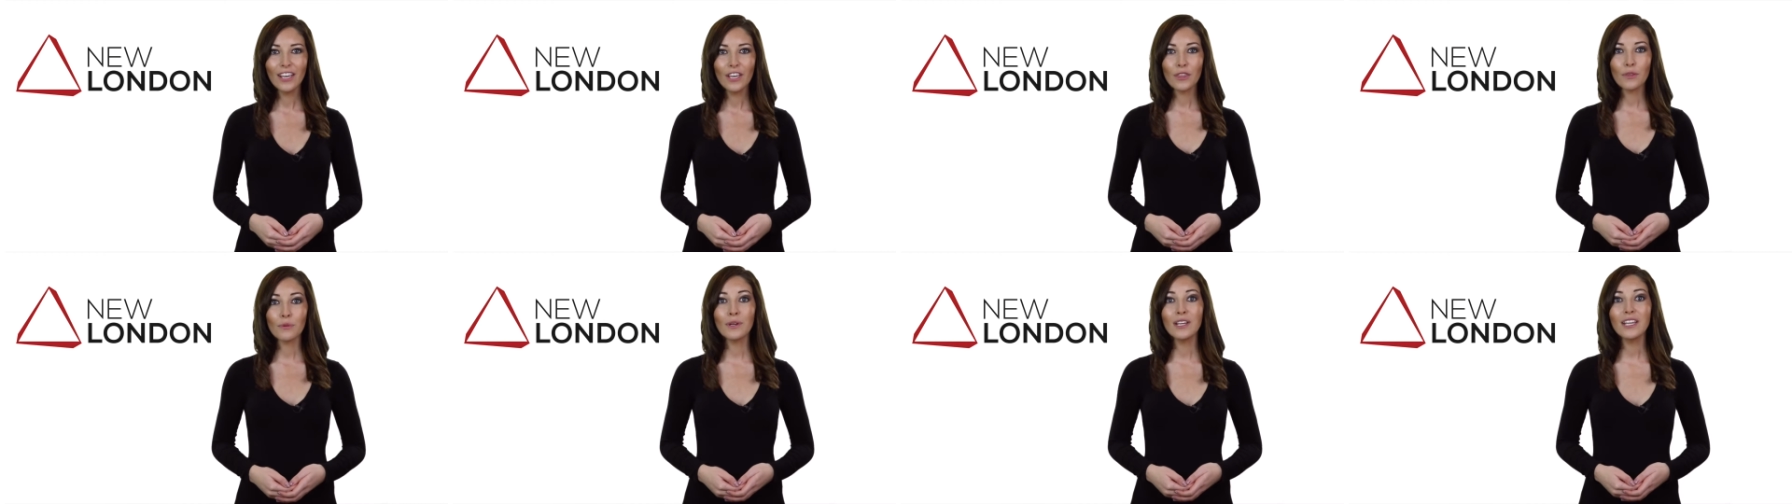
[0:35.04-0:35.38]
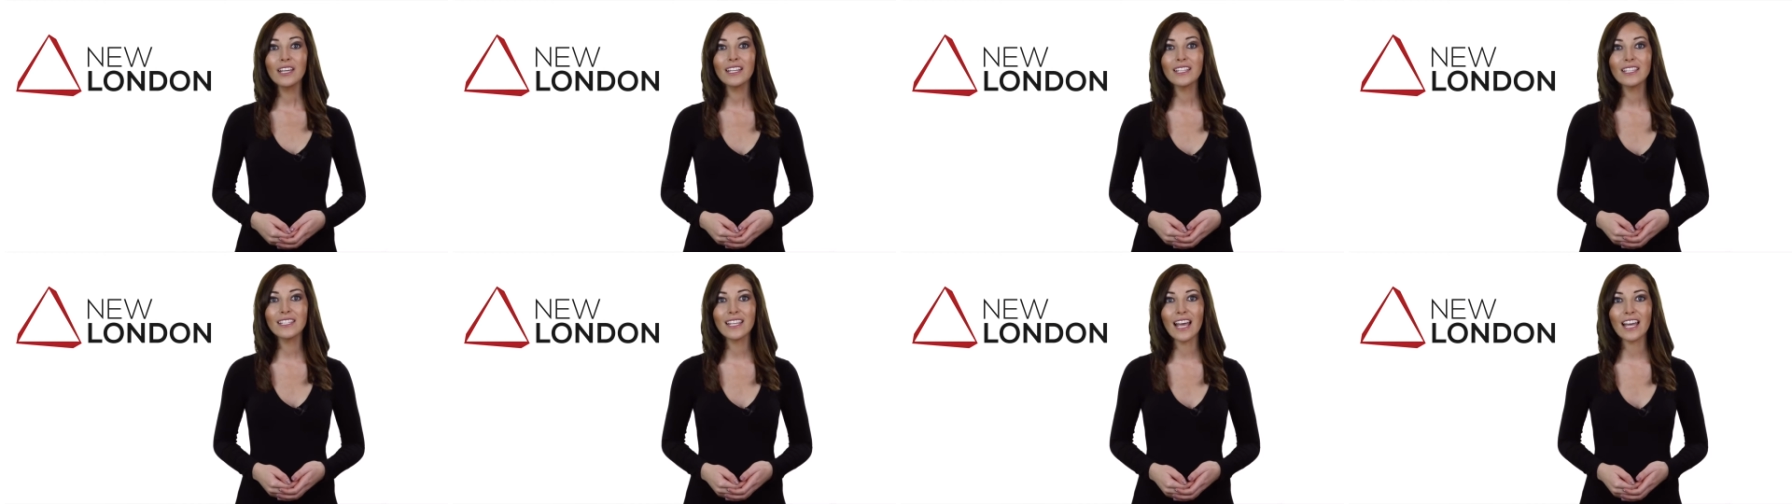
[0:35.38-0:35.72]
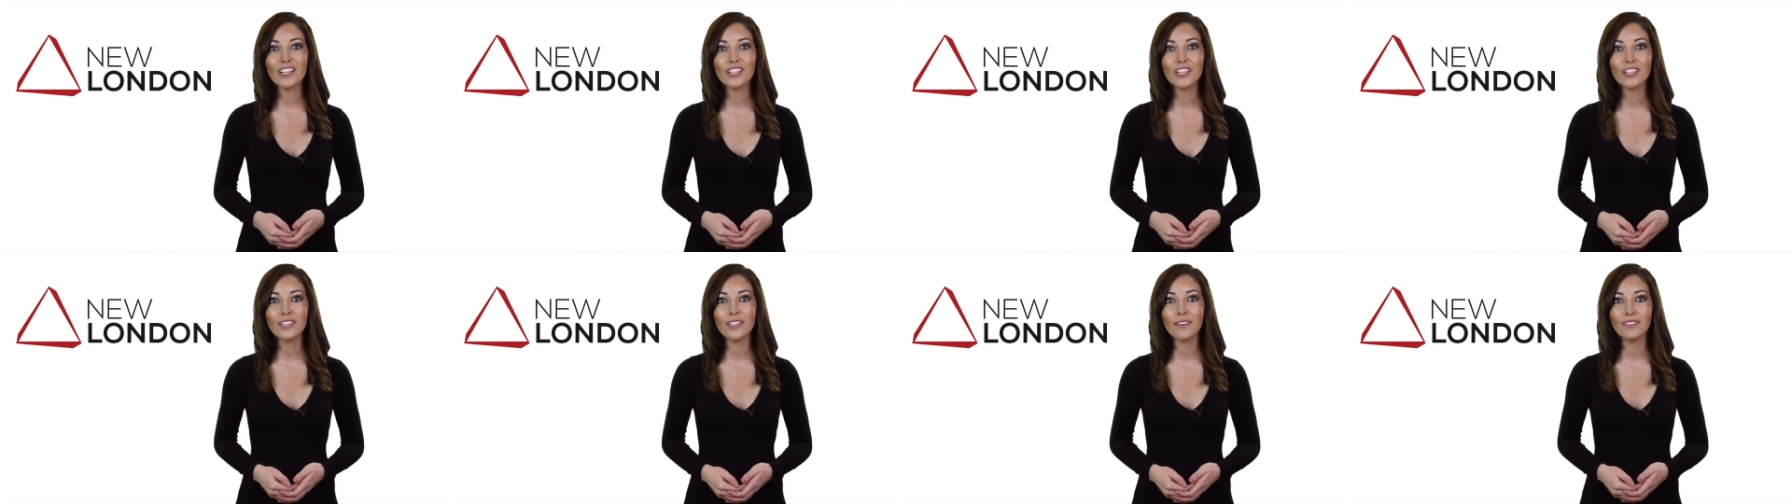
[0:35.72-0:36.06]
Three
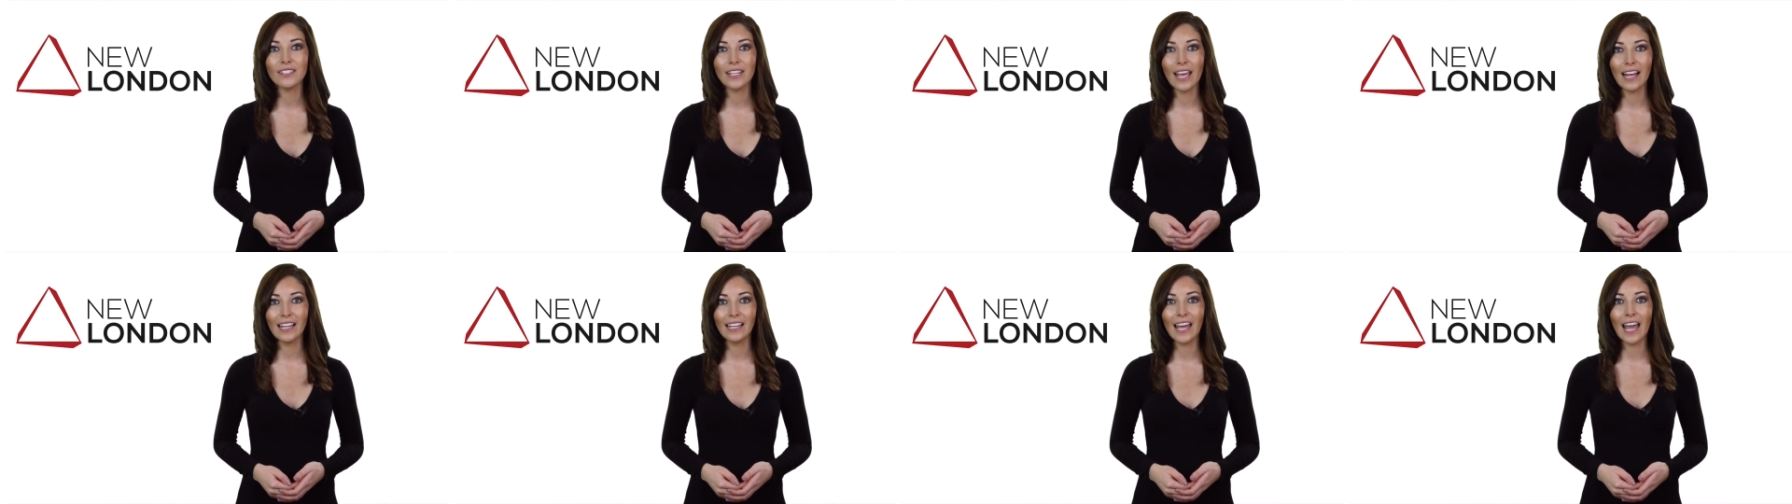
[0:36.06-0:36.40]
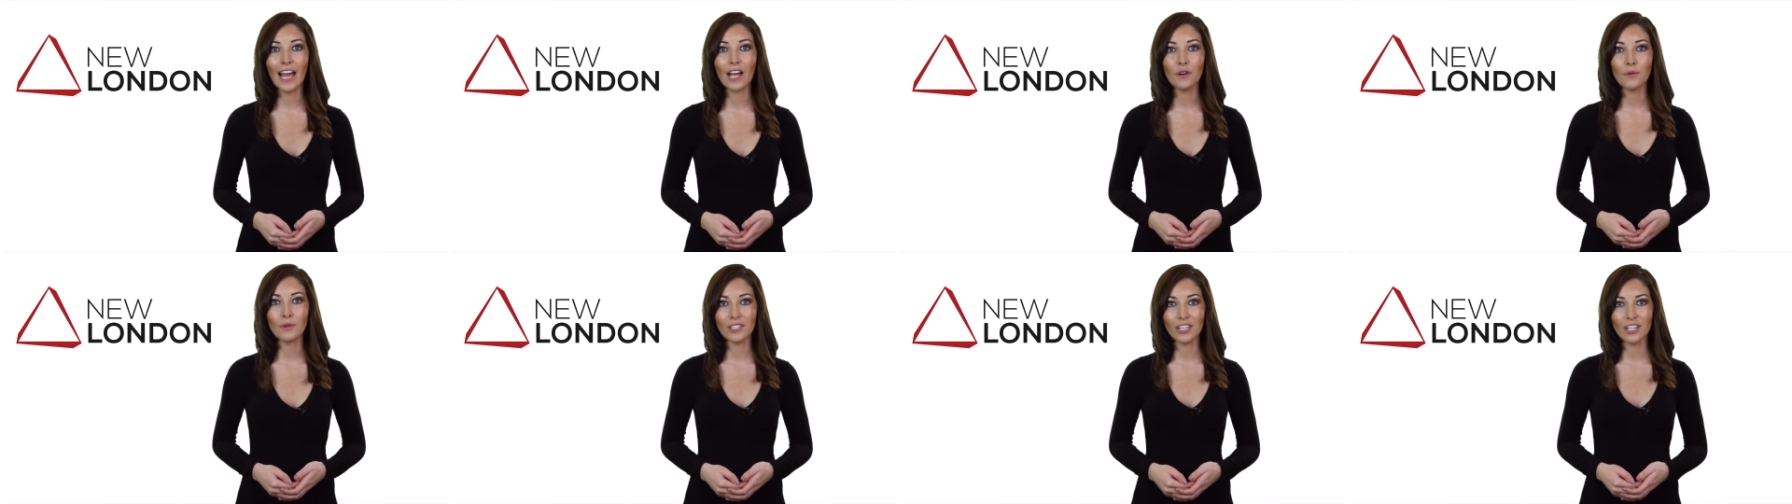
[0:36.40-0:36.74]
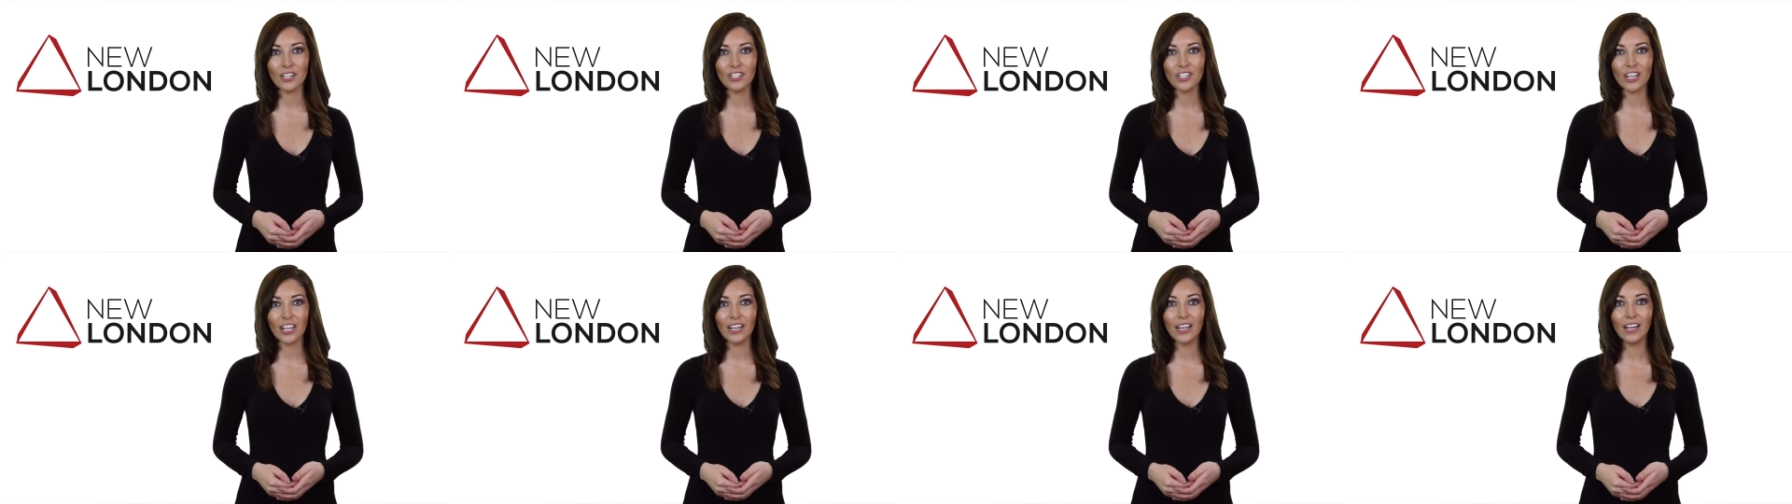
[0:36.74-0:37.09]
concessions of talent acquisition